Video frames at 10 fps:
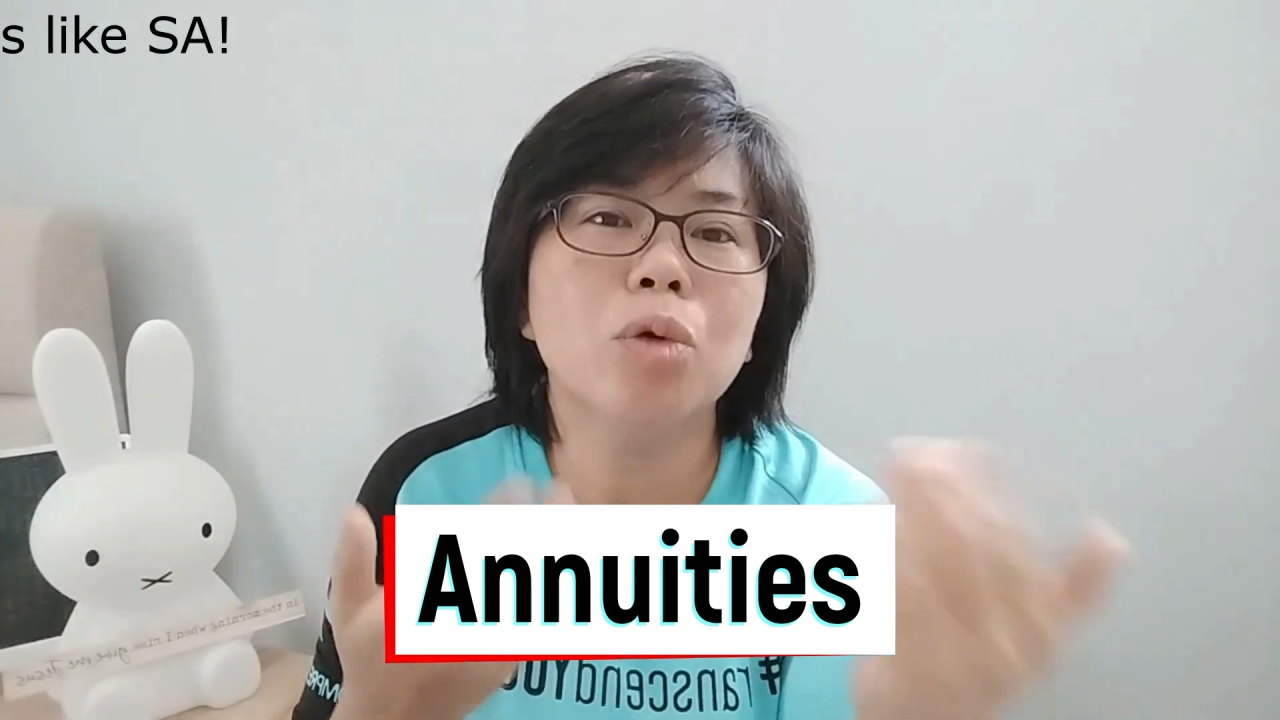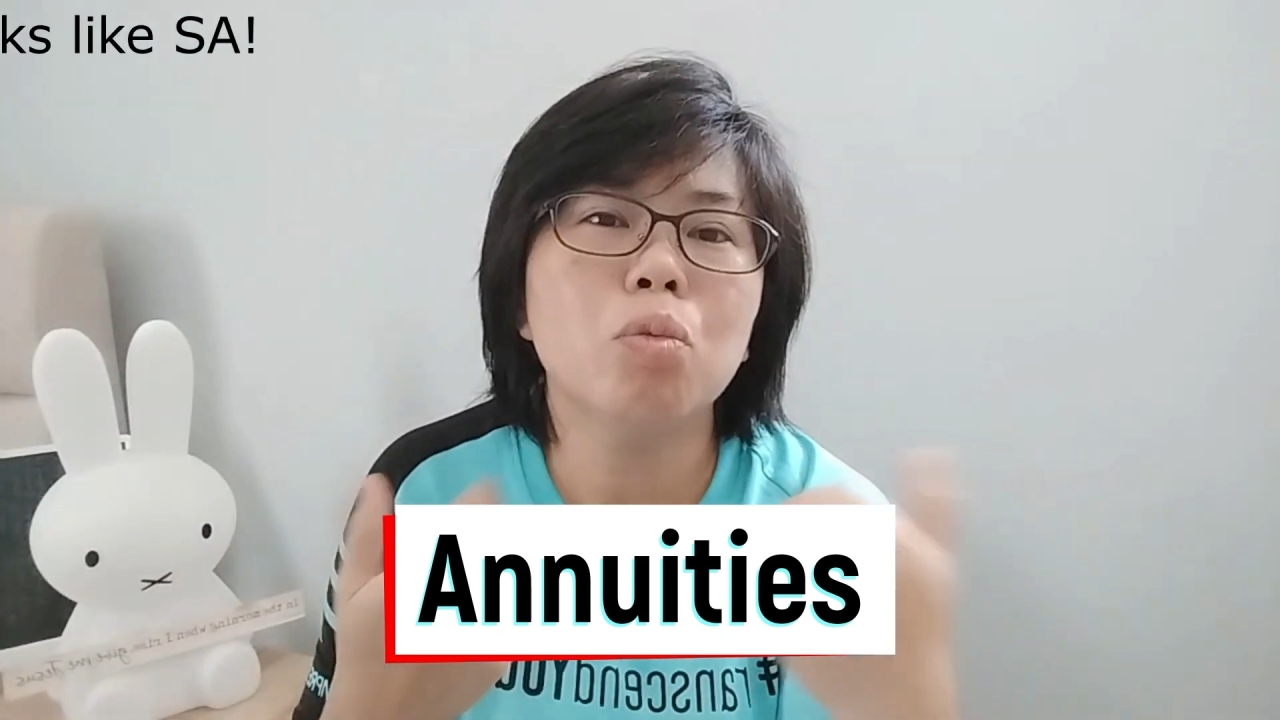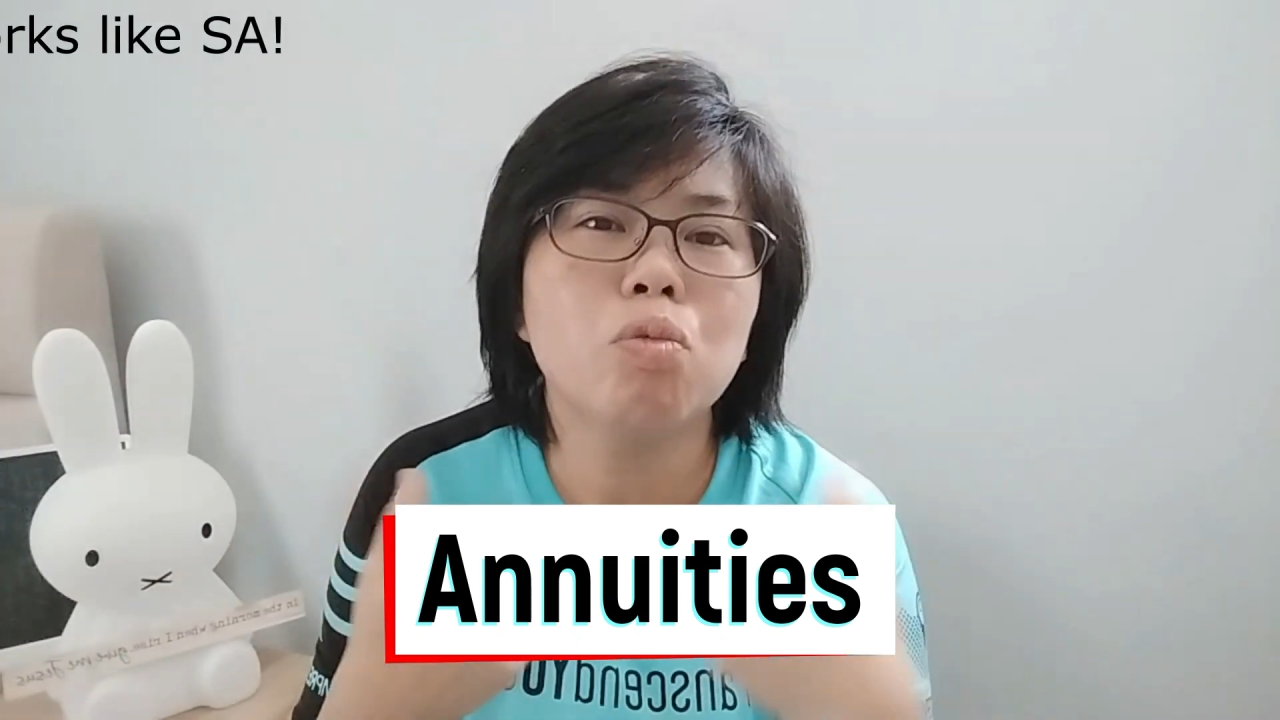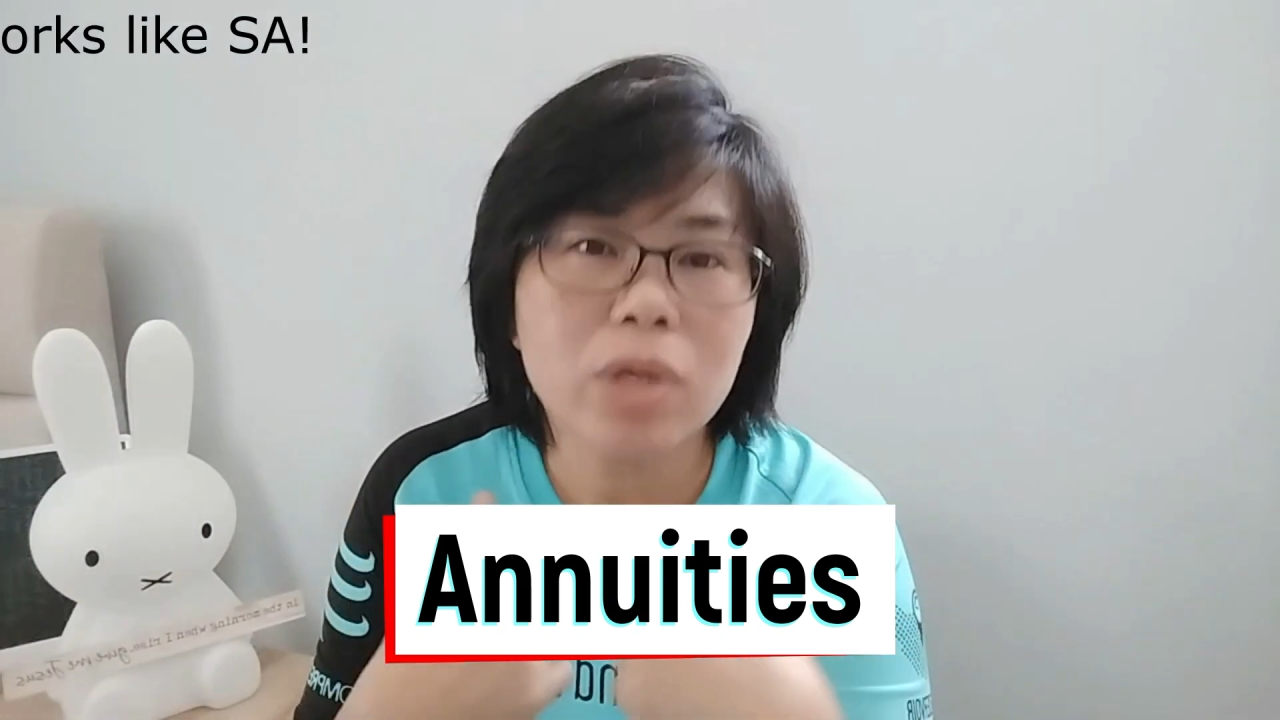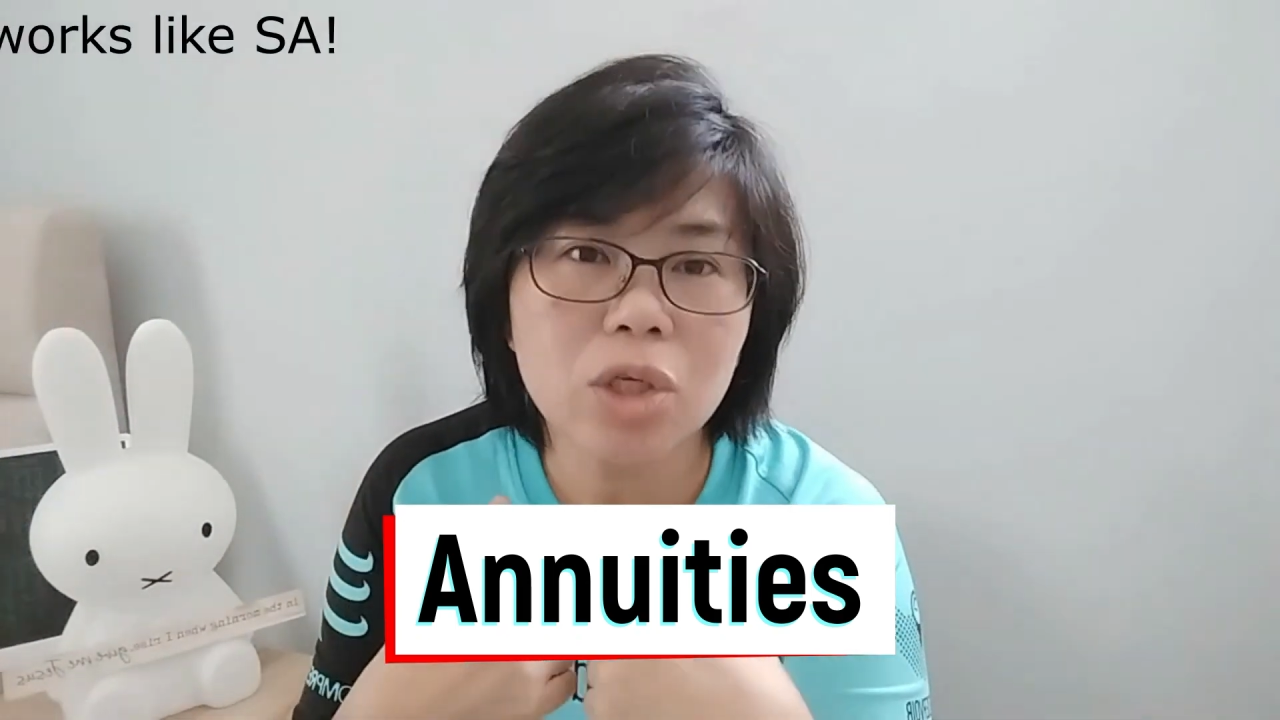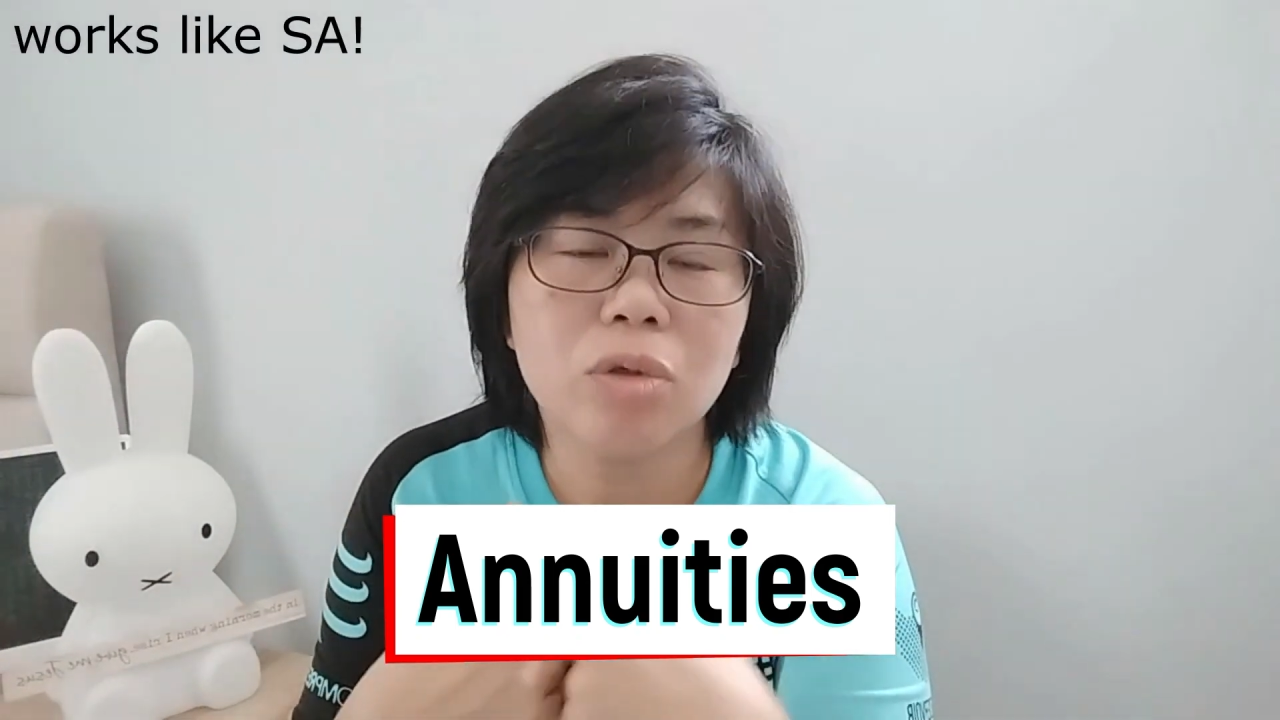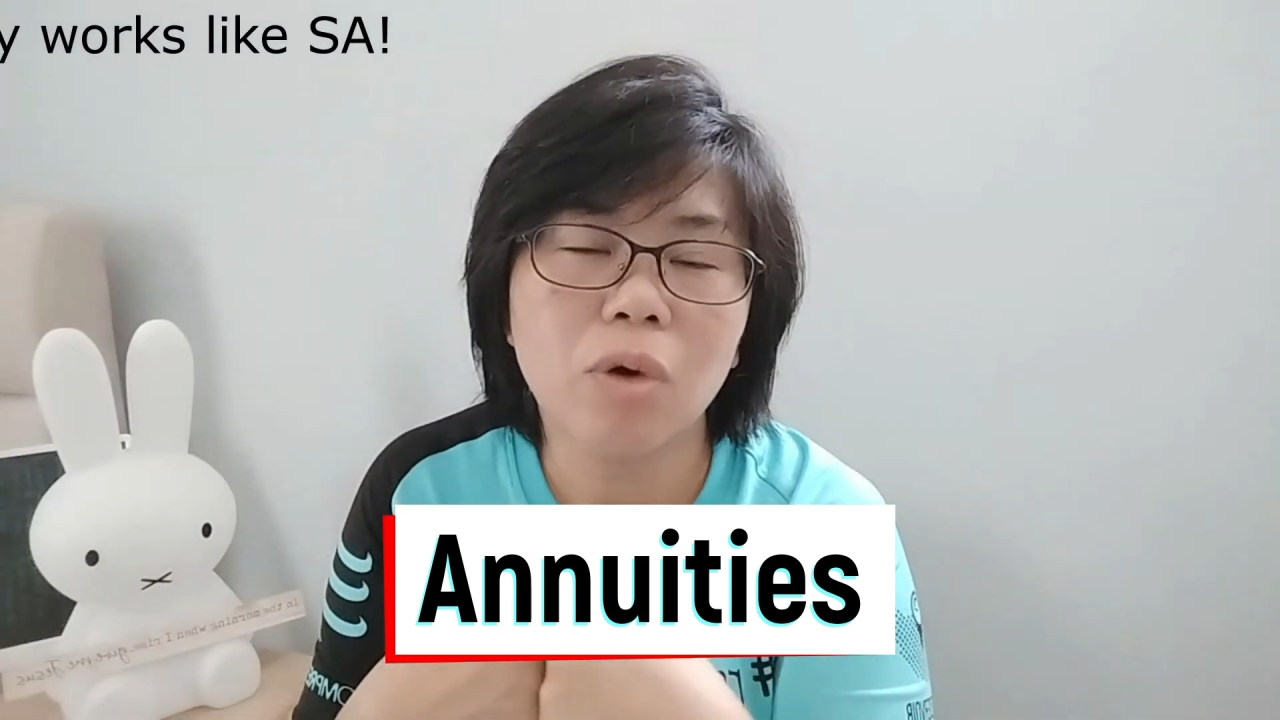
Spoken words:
you wish